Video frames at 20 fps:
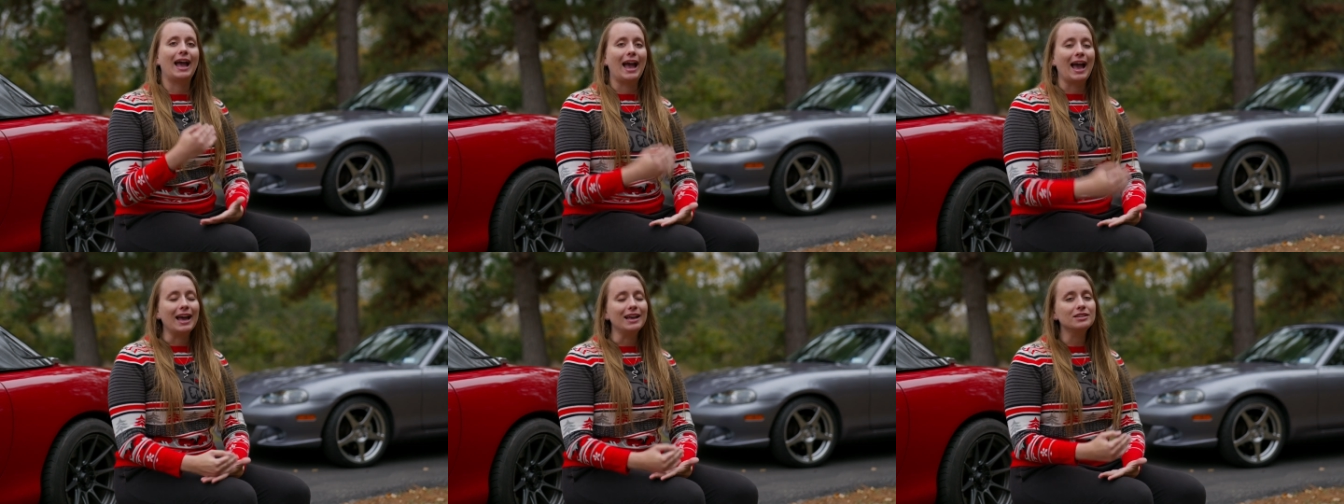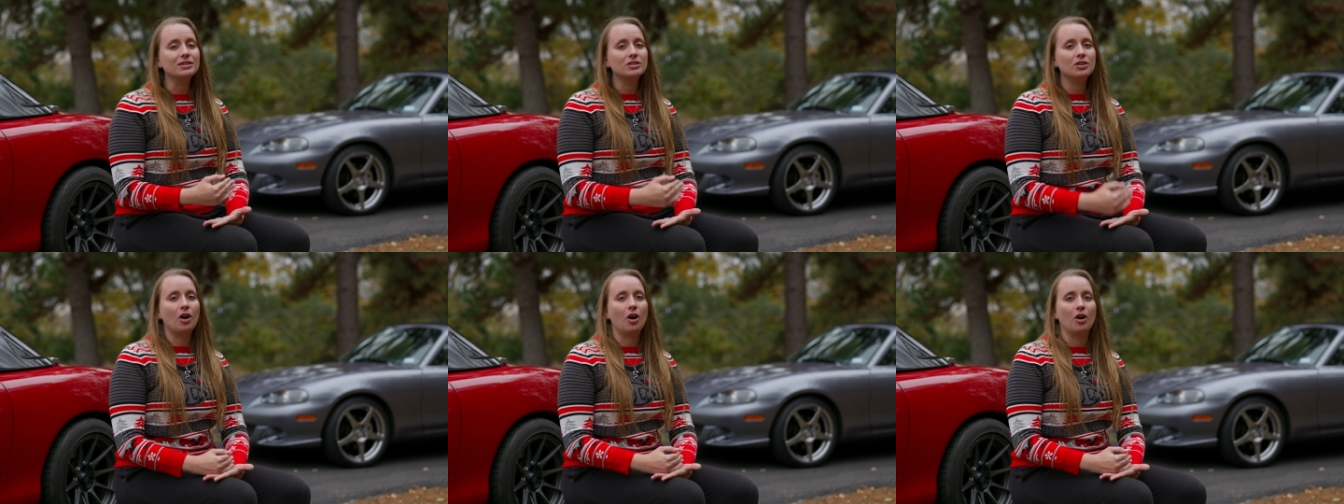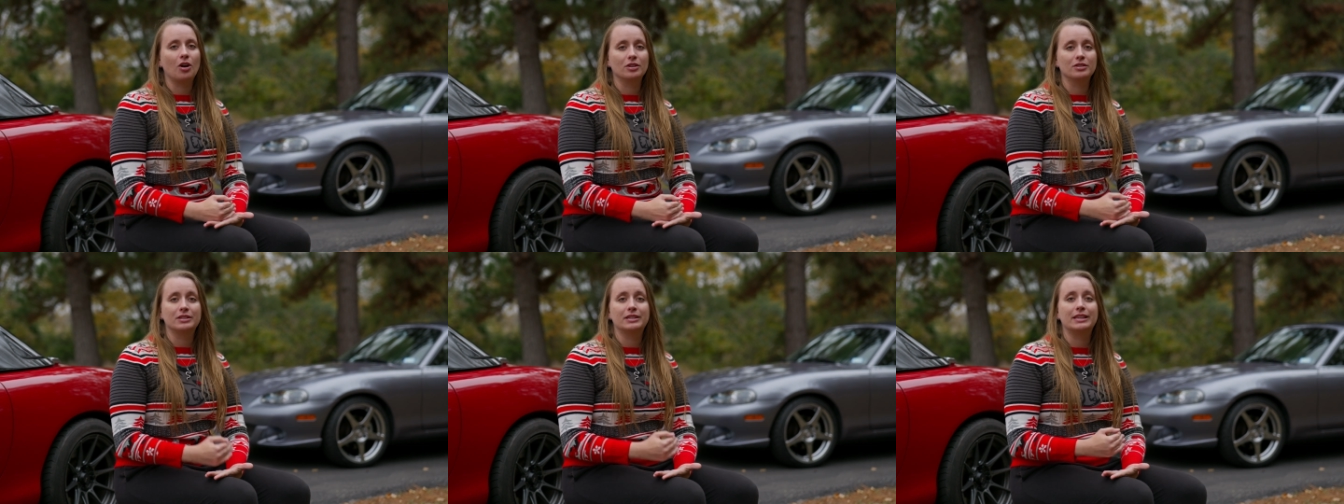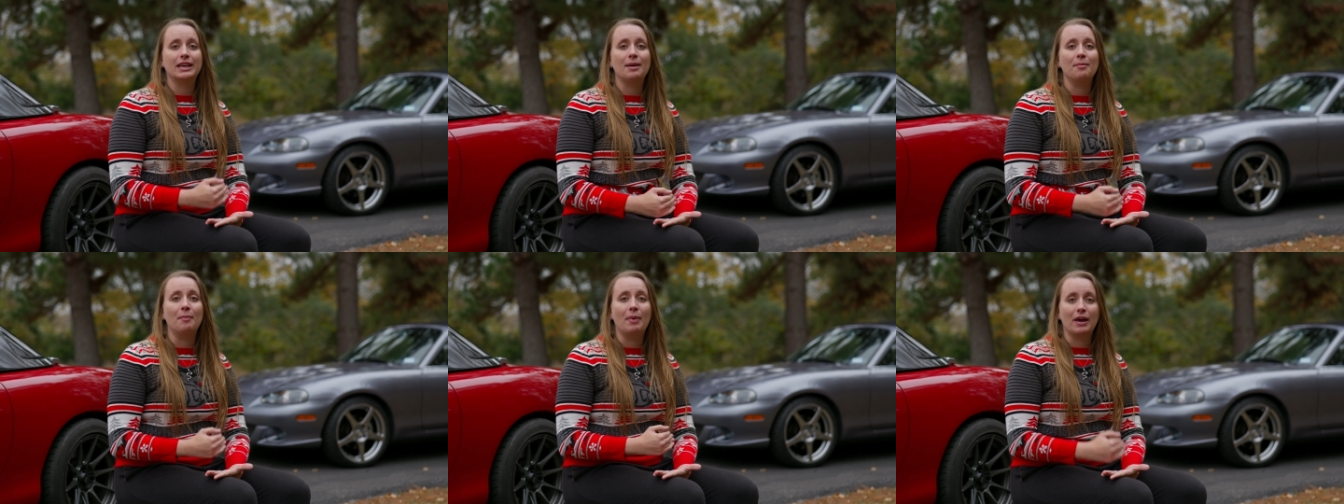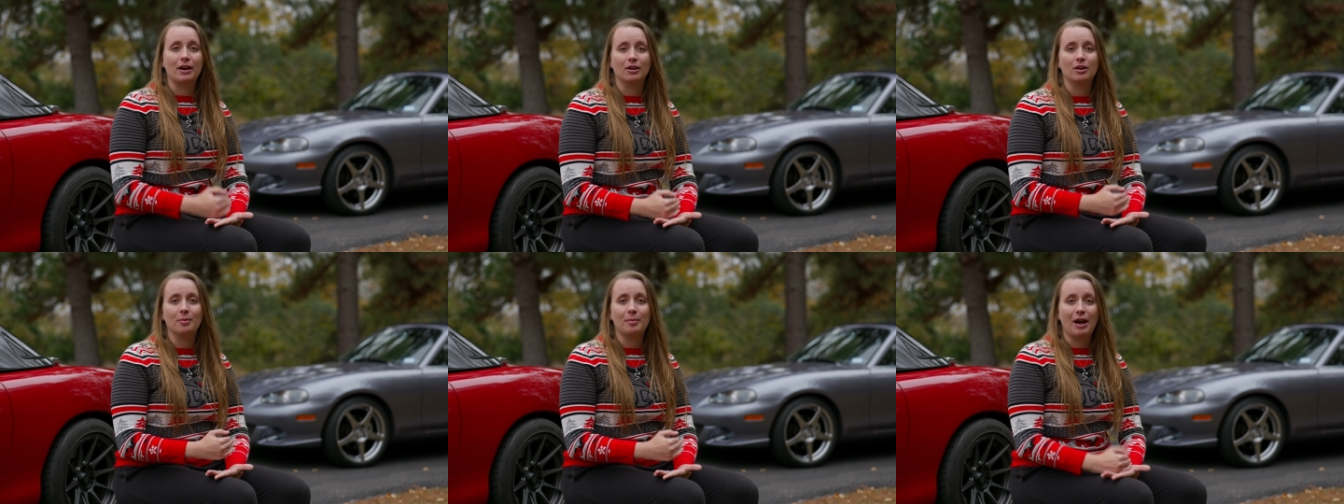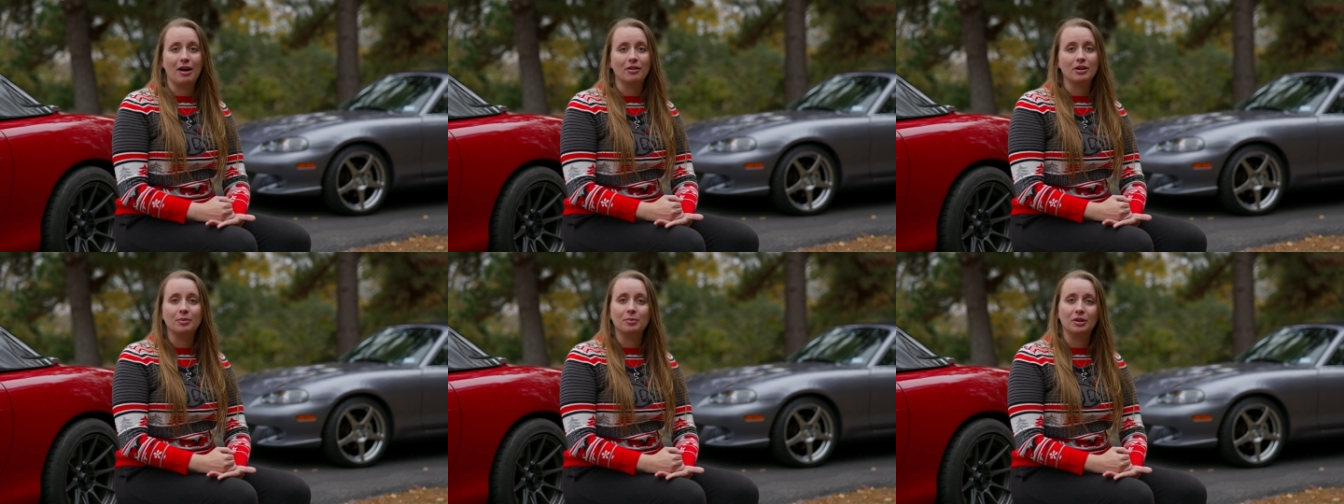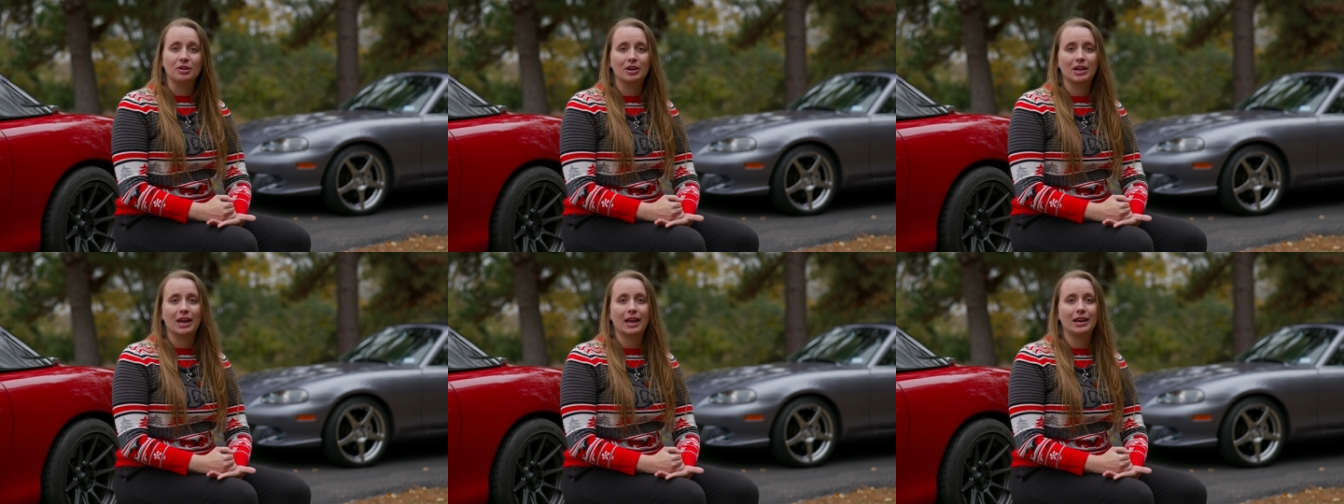As cars get better about
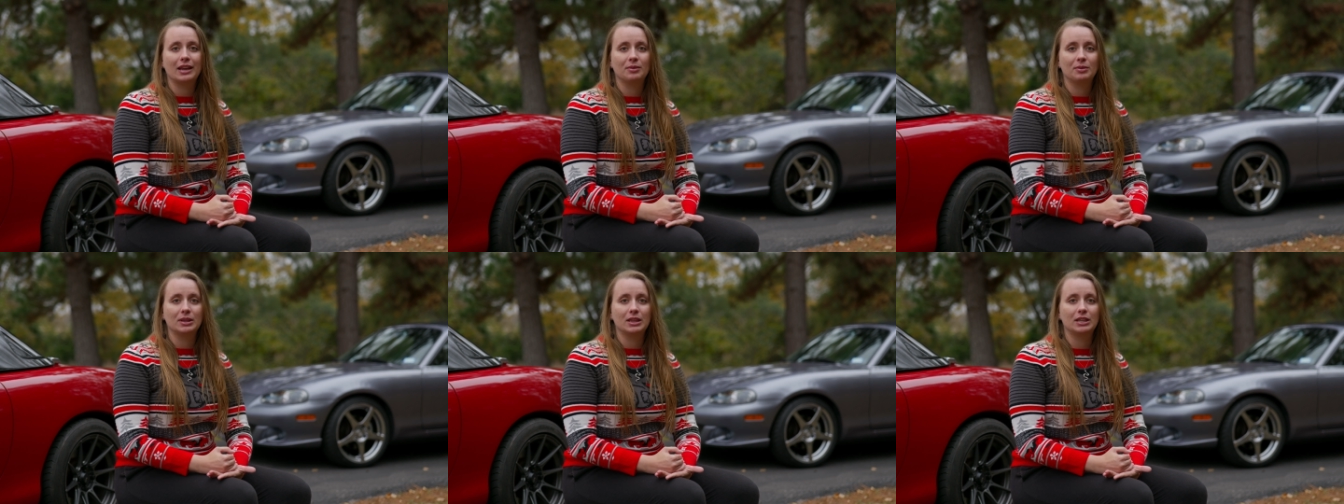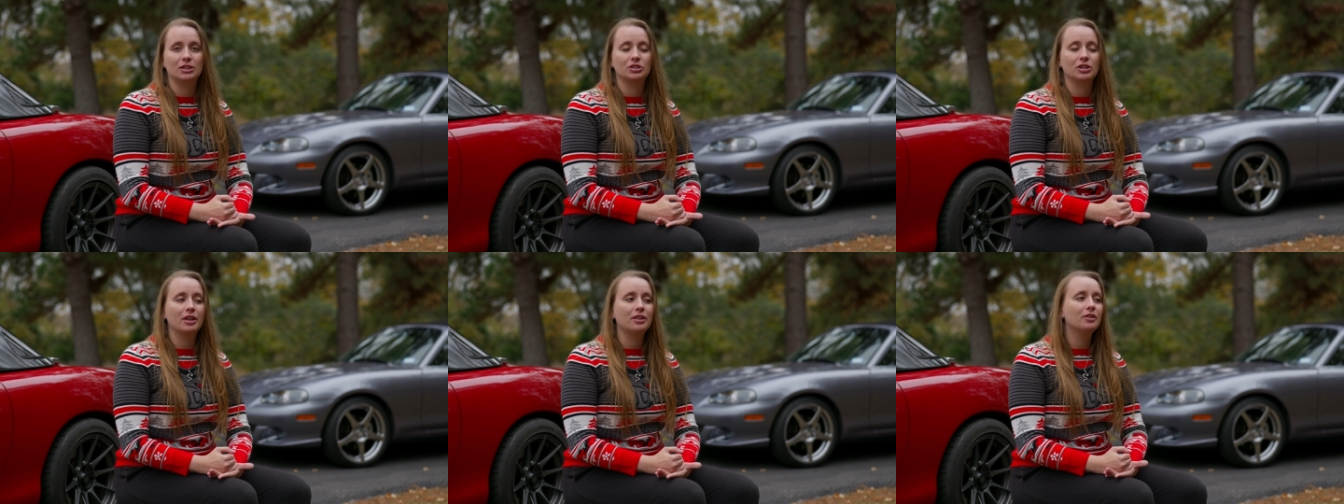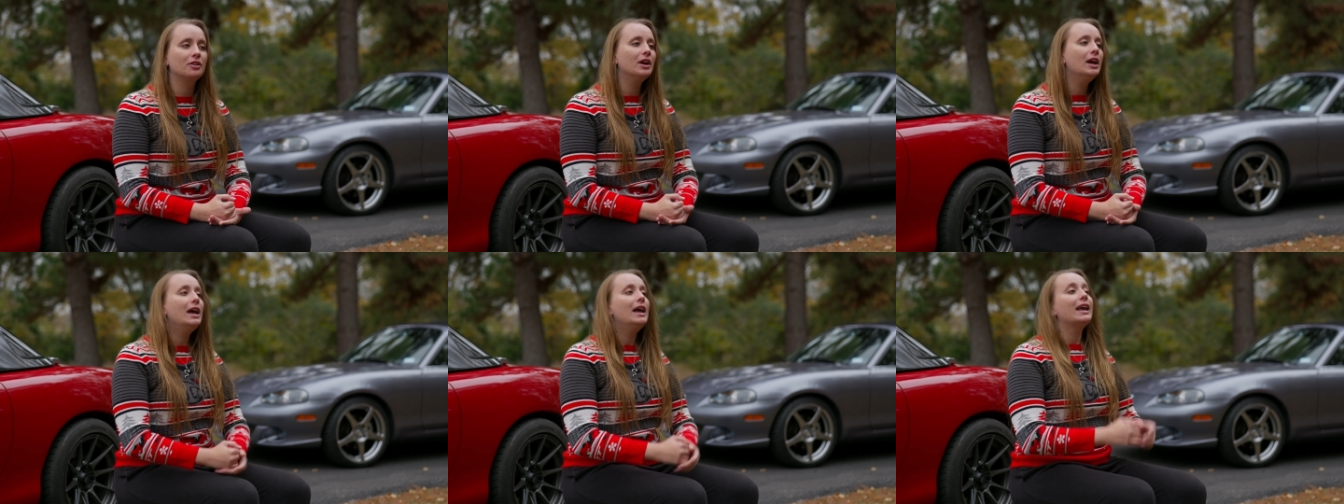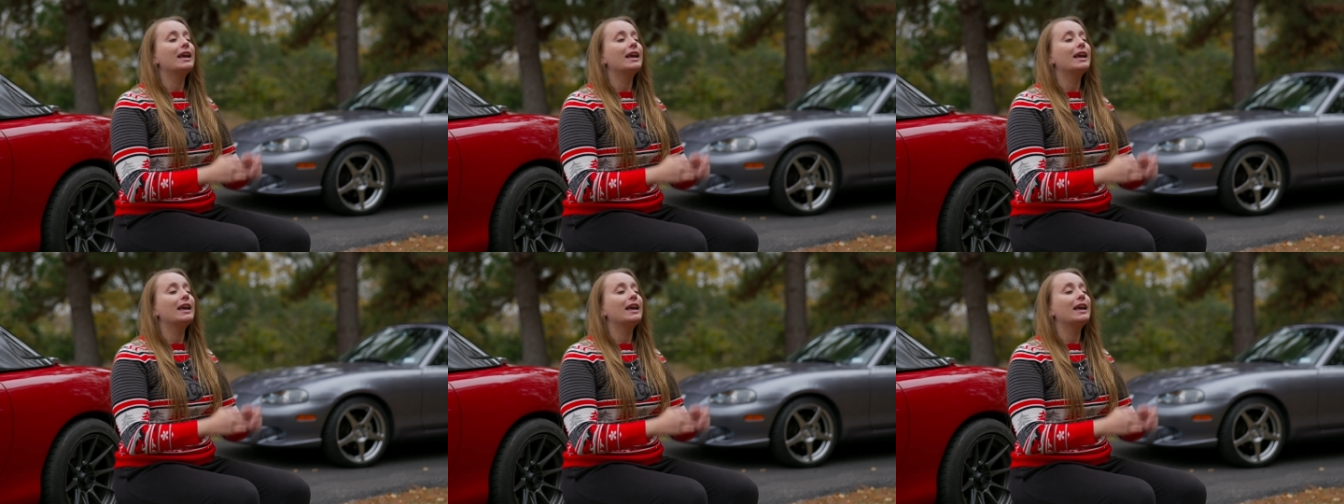communicating with each other,